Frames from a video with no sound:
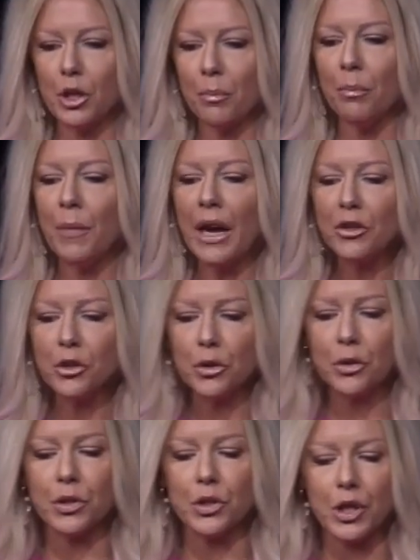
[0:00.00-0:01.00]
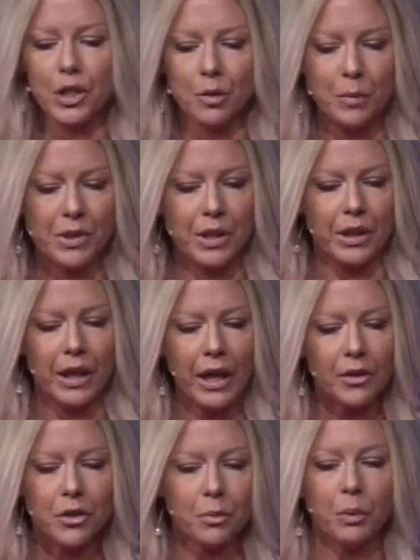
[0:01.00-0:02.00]
to measure those adjustments
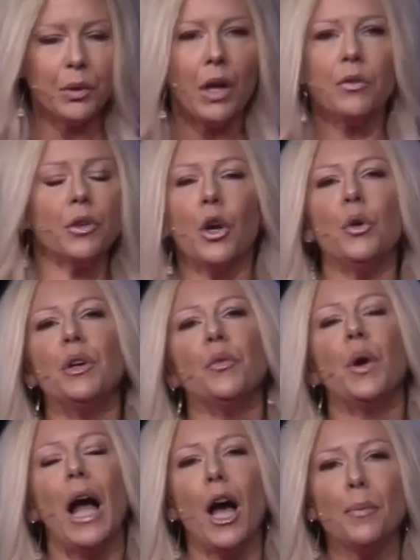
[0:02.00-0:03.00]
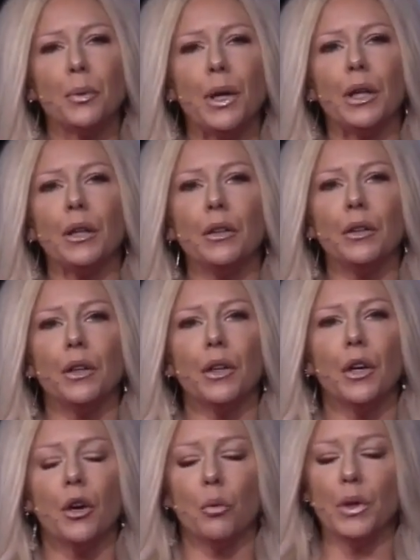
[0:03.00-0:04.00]
against, we'll never know if we're operating
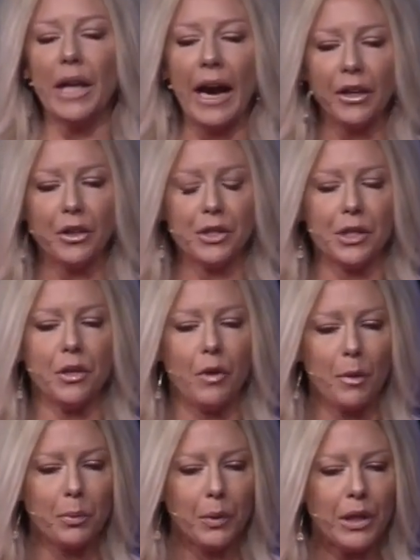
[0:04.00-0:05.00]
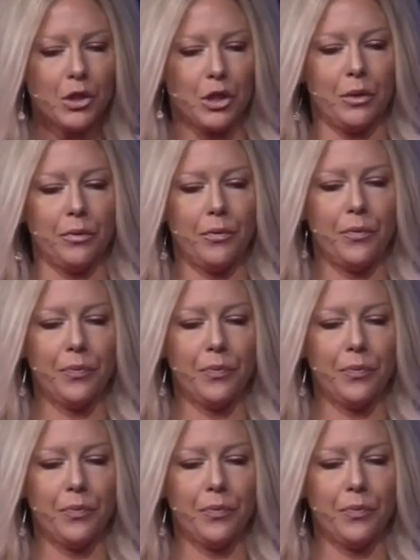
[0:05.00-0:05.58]
with accuracy of operation.